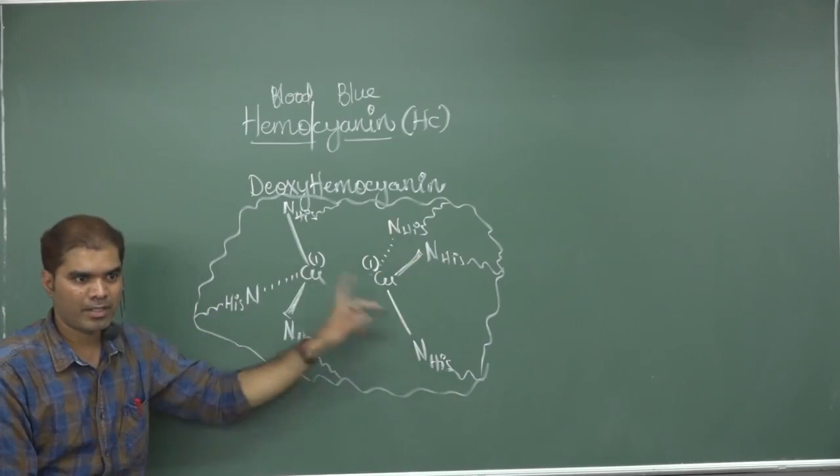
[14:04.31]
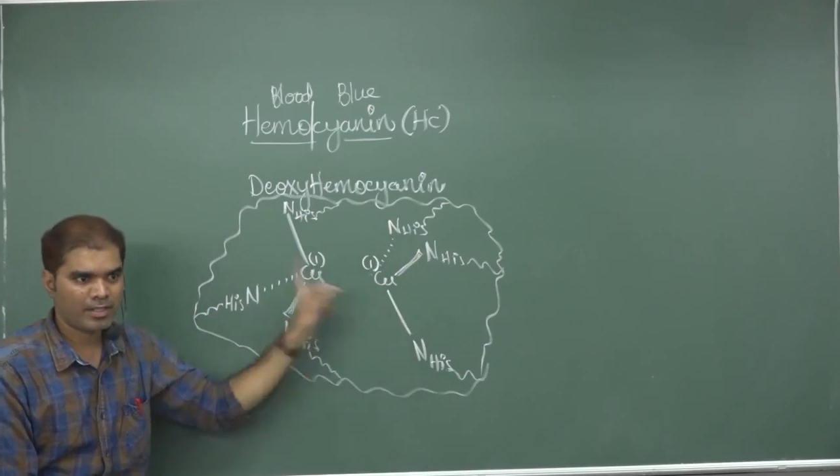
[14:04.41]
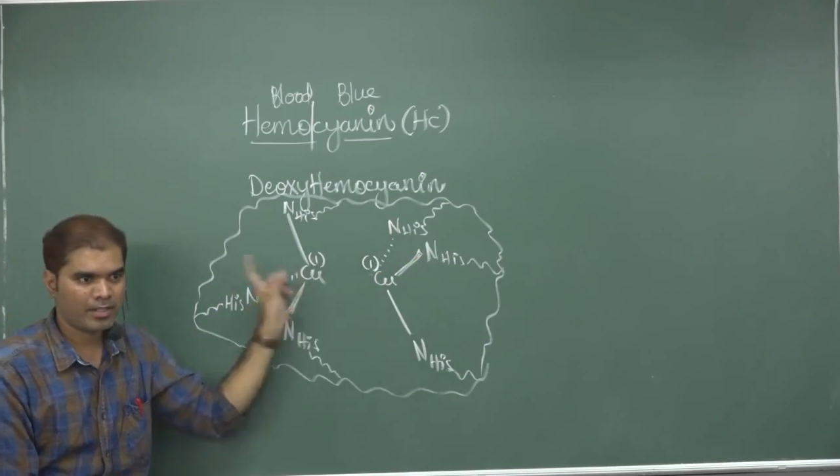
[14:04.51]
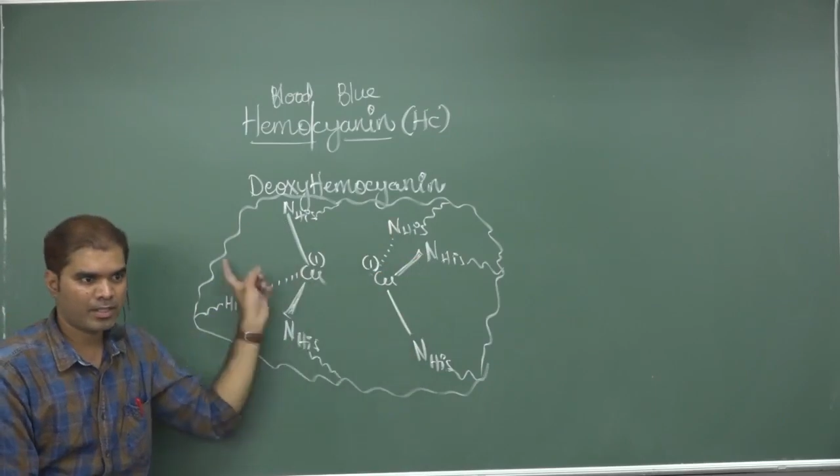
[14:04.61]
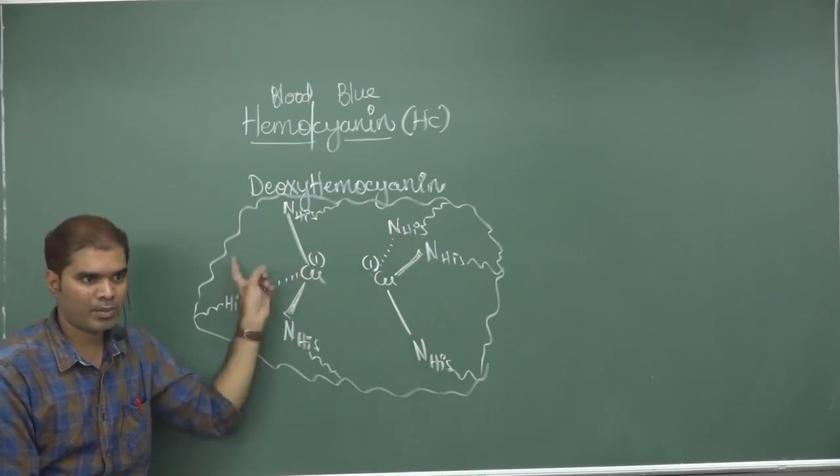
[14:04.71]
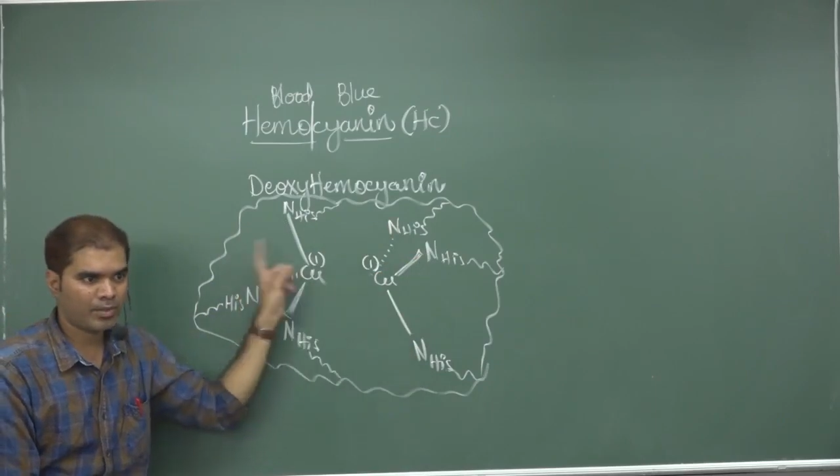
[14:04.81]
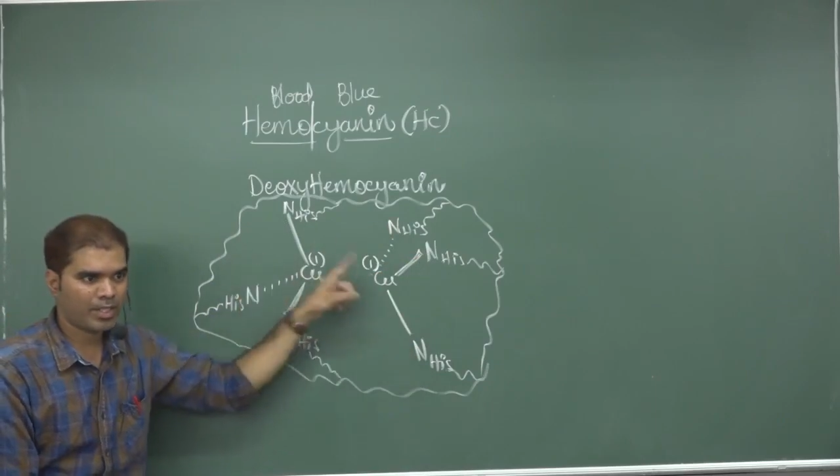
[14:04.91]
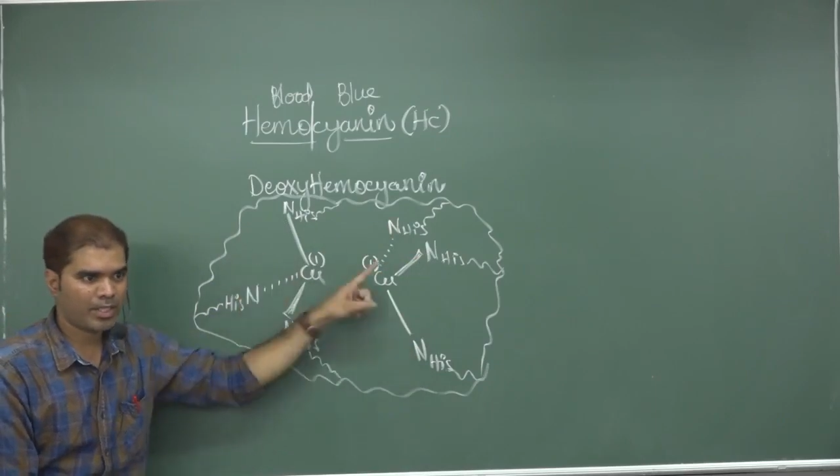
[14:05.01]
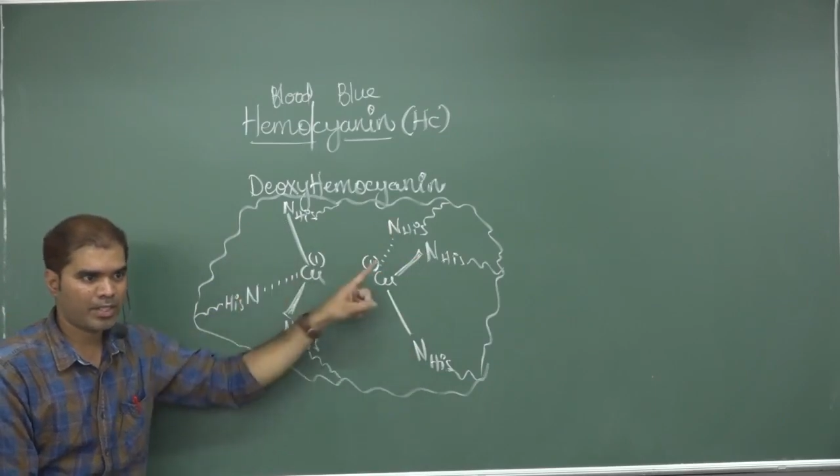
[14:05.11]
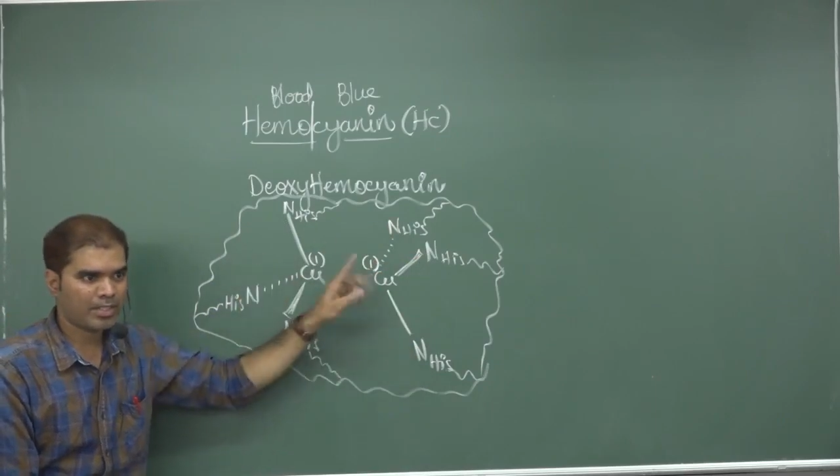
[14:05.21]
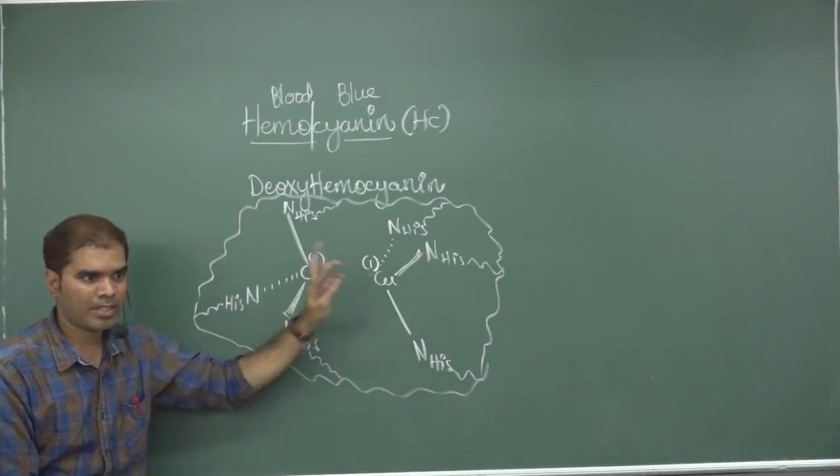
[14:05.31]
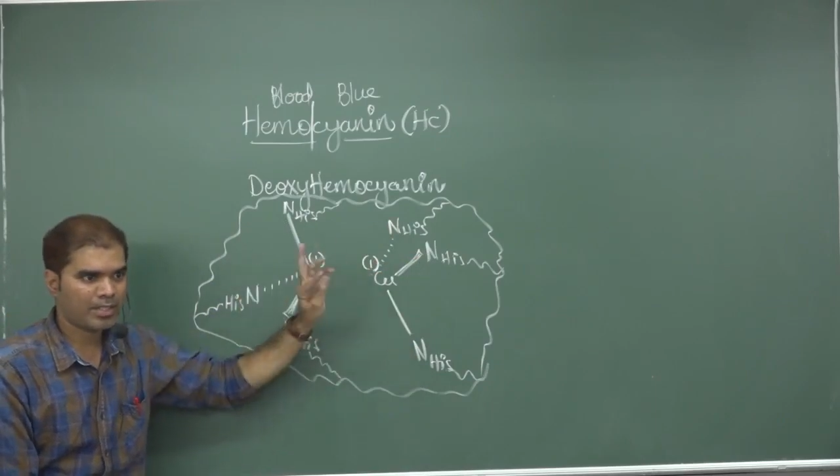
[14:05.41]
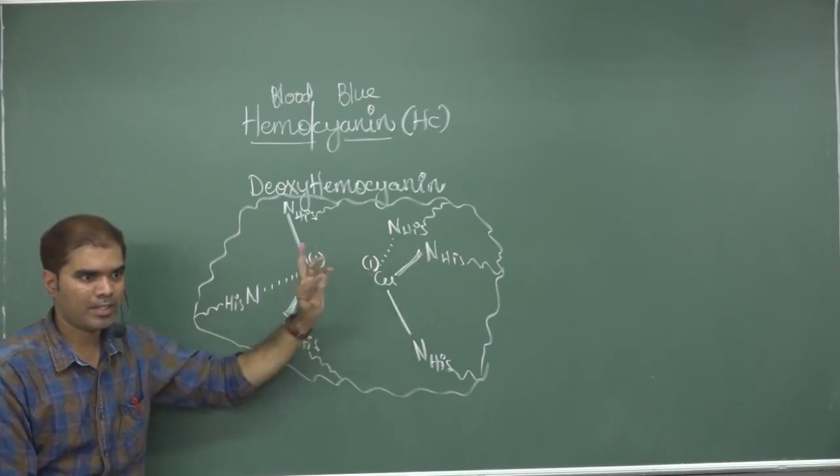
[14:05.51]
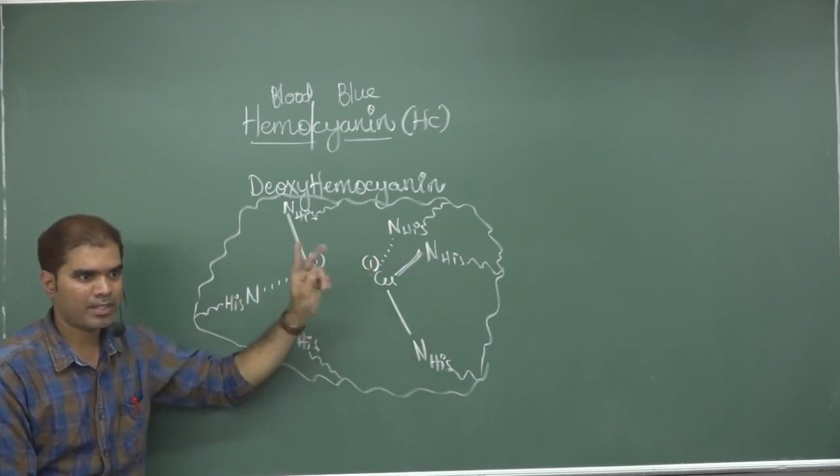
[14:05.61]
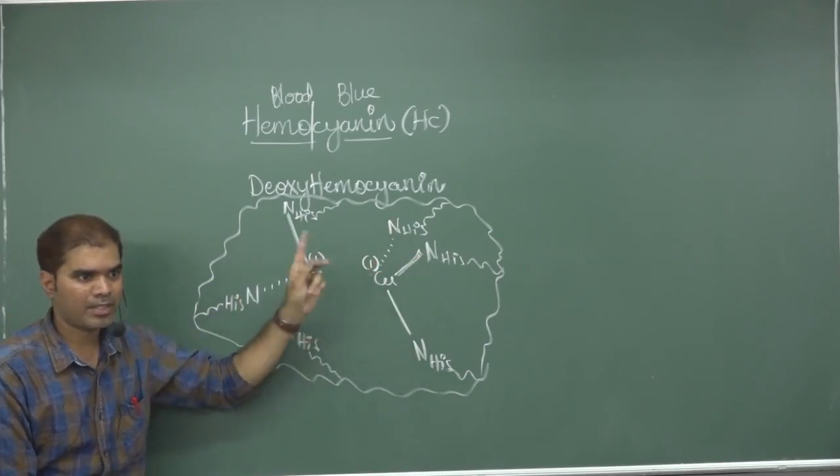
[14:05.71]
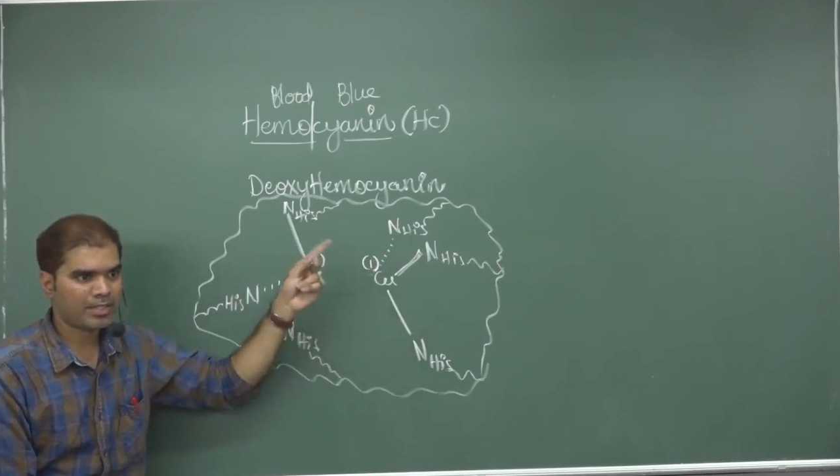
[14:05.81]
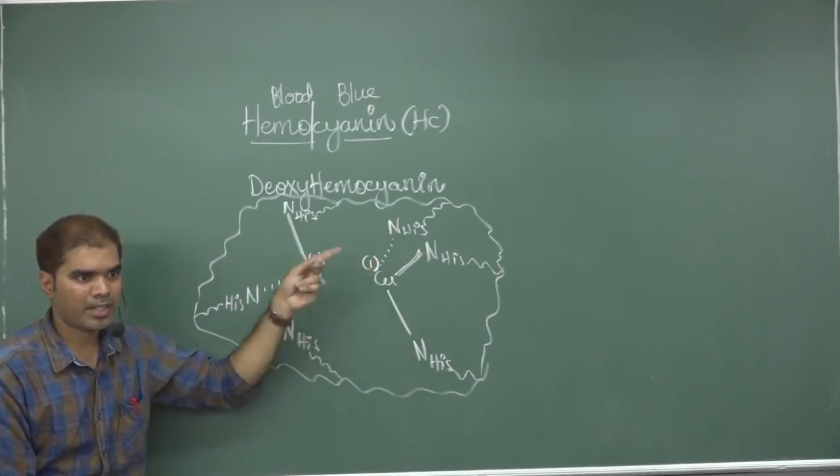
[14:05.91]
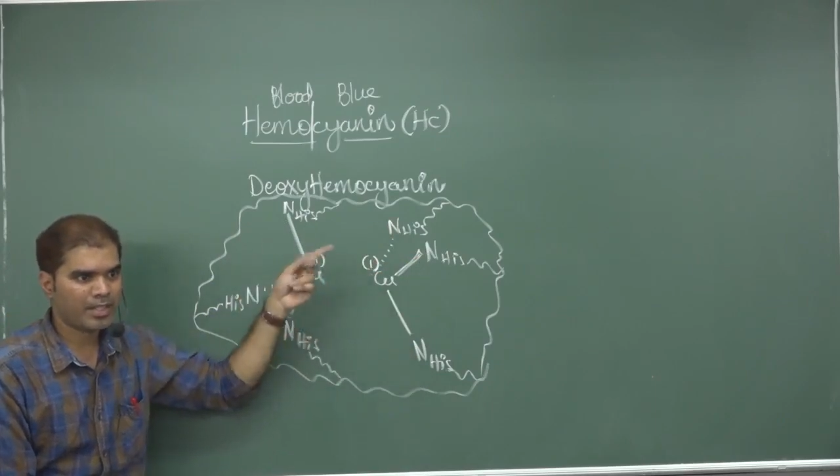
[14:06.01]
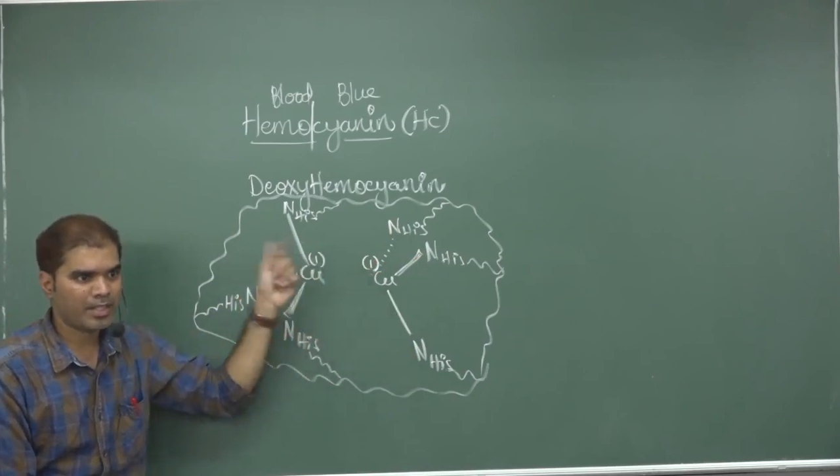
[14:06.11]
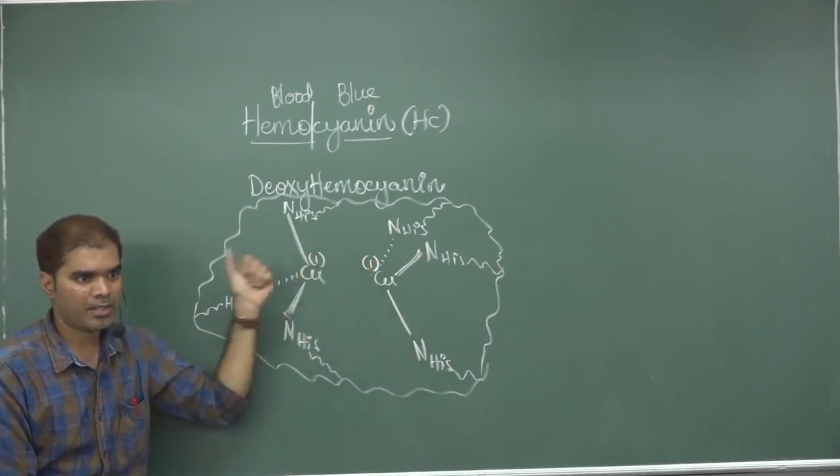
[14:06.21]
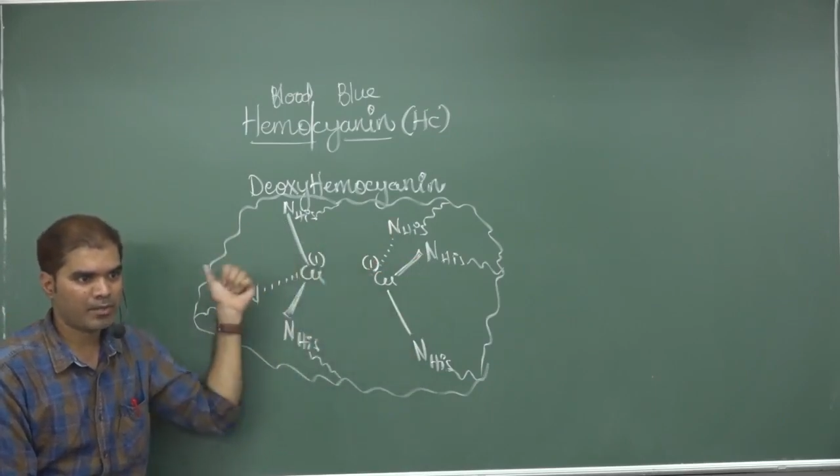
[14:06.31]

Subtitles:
The two triangles are staggered